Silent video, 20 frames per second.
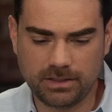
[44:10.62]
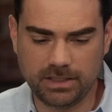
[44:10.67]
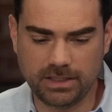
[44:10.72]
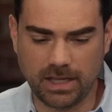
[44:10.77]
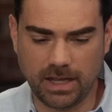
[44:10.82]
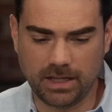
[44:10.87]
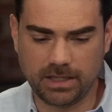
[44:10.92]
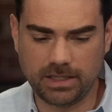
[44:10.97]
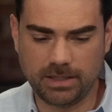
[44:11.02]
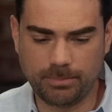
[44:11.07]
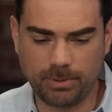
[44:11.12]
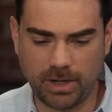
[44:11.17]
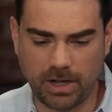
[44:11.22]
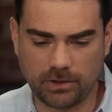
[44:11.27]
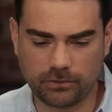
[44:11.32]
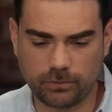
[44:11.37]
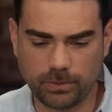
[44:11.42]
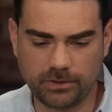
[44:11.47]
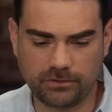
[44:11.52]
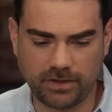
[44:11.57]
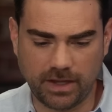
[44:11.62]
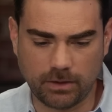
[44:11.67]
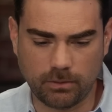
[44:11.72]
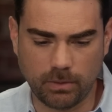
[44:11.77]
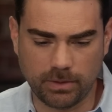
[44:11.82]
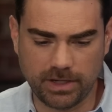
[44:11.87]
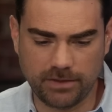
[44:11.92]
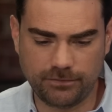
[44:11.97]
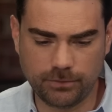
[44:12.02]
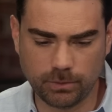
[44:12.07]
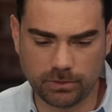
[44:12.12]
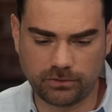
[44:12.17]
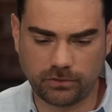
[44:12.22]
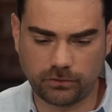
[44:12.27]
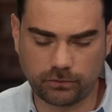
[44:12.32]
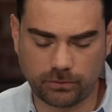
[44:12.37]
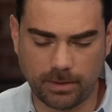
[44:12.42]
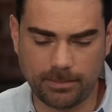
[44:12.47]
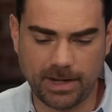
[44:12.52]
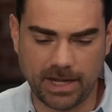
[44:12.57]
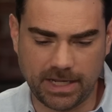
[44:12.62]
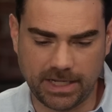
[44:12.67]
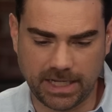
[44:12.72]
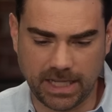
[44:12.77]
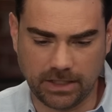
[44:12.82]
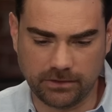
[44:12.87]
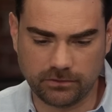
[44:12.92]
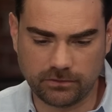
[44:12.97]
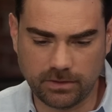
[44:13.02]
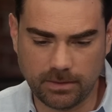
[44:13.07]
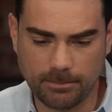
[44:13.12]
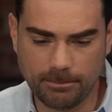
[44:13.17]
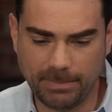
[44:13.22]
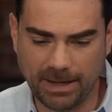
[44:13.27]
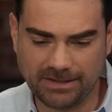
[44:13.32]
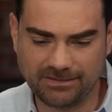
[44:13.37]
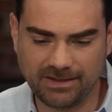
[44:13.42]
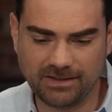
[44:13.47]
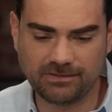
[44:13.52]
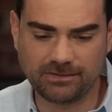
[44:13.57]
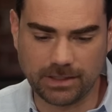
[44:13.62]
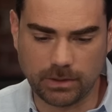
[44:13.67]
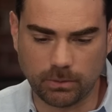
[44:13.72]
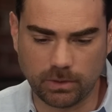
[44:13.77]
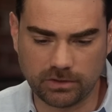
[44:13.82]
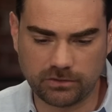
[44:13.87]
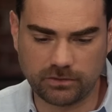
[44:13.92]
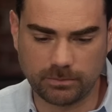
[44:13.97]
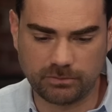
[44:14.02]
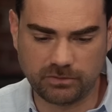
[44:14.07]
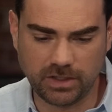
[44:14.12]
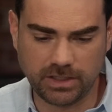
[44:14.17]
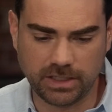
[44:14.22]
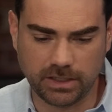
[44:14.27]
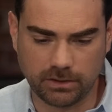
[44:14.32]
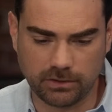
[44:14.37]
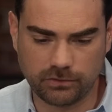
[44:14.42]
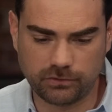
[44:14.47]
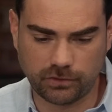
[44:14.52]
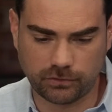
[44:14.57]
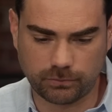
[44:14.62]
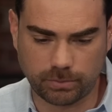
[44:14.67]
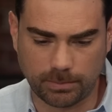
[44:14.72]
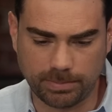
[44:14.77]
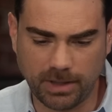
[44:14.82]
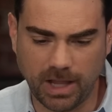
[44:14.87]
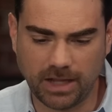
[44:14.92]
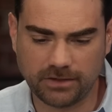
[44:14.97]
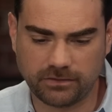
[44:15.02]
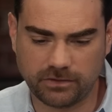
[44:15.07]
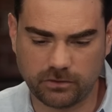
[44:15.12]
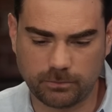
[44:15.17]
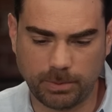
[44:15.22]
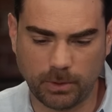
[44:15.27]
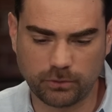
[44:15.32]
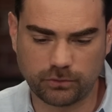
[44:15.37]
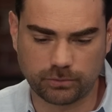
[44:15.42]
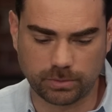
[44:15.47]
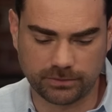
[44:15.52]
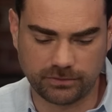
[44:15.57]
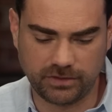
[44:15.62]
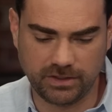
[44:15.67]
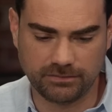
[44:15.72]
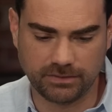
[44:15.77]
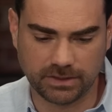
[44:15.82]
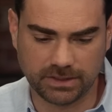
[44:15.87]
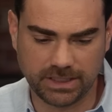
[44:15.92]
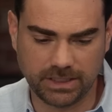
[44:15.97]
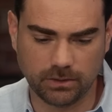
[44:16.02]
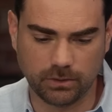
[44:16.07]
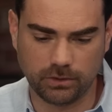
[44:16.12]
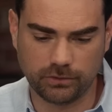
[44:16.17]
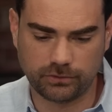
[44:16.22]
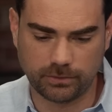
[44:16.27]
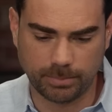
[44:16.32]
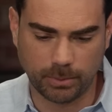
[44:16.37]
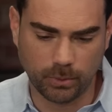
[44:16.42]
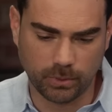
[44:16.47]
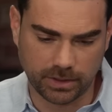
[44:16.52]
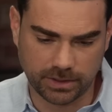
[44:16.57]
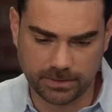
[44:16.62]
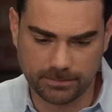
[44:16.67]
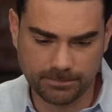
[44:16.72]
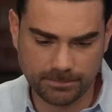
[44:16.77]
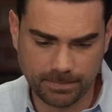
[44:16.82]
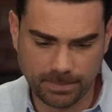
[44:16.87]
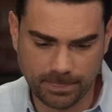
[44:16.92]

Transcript: He, uh, he put out a tweet saying, quote, if you were discriminated against by Disney or its subsidiaries, just reply to this post to receive legal support.